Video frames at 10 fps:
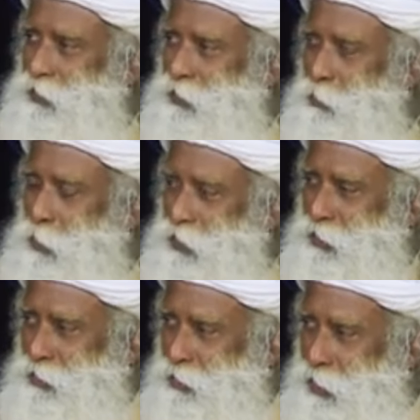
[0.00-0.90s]
the
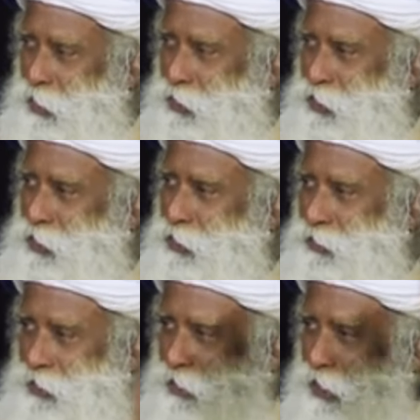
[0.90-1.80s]
modern neurology
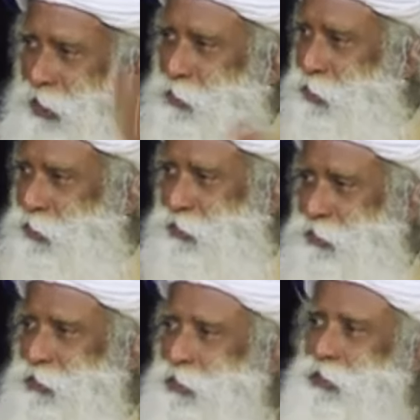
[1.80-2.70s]

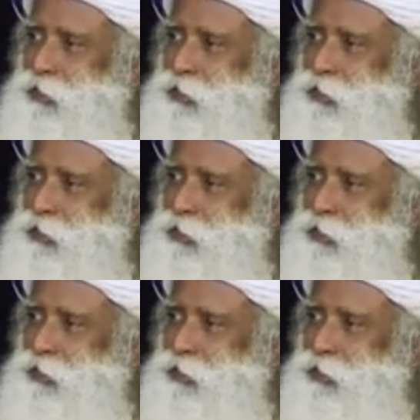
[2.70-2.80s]
recognizes